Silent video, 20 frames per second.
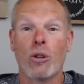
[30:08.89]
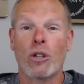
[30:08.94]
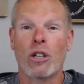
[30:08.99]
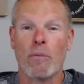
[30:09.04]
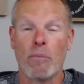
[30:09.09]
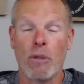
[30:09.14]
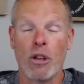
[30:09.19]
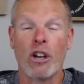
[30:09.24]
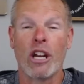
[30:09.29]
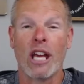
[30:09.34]

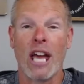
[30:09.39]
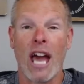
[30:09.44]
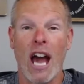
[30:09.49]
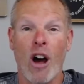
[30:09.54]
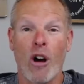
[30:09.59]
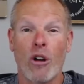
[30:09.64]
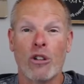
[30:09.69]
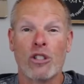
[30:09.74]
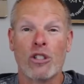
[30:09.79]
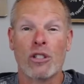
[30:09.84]
Community
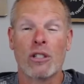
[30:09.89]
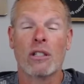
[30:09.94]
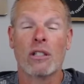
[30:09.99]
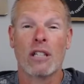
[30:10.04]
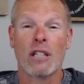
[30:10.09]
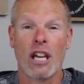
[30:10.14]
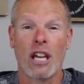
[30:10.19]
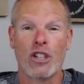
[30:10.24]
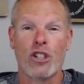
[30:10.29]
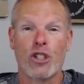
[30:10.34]
House
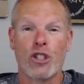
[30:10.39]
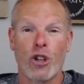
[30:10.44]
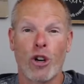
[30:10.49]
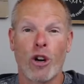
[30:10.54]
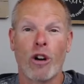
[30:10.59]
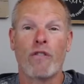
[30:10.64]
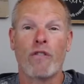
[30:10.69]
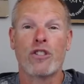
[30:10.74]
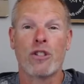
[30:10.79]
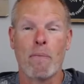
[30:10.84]
and
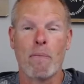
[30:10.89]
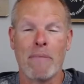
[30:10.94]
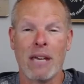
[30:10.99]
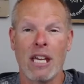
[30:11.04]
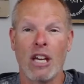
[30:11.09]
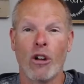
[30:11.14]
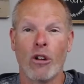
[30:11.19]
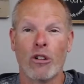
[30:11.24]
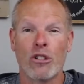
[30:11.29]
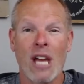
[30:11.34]
serve some
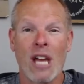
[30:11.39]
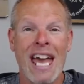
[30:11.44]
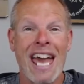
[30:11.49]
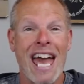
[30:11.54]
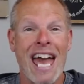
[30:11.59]
meals.